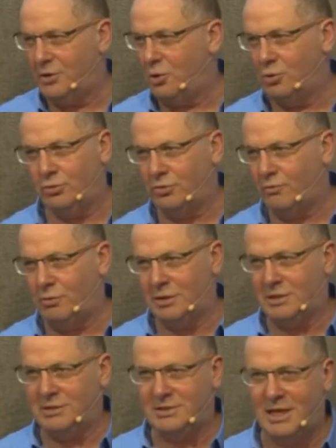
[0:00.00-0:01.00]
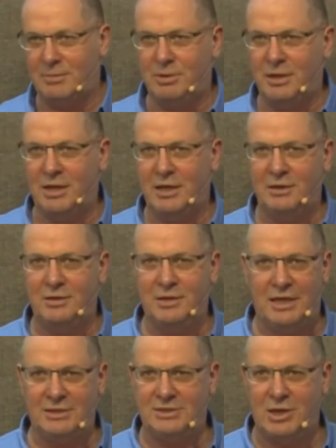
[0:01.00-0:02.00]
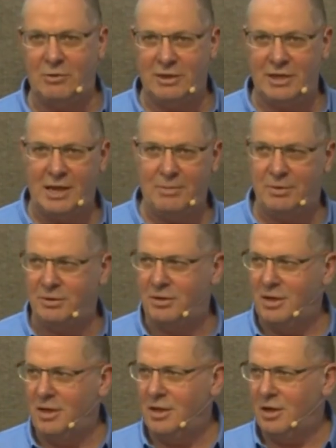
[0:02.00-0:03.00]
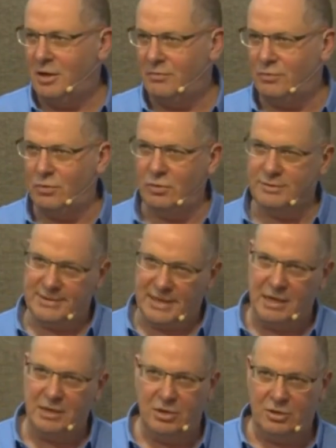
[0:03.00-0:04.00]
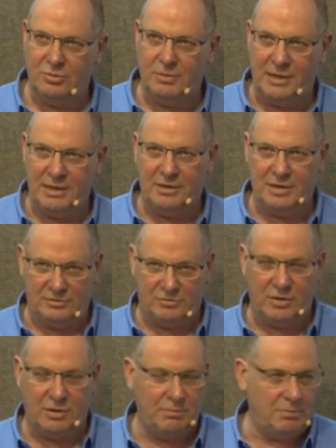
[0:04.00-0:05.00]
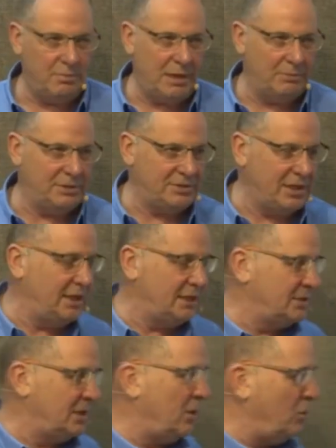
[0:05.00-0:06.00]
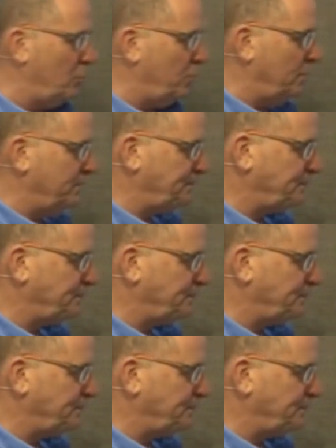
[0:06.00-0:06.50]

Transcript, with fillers: note of what is happening, and that's how it happened. Of course, I learned many things from my mistakes, I hope,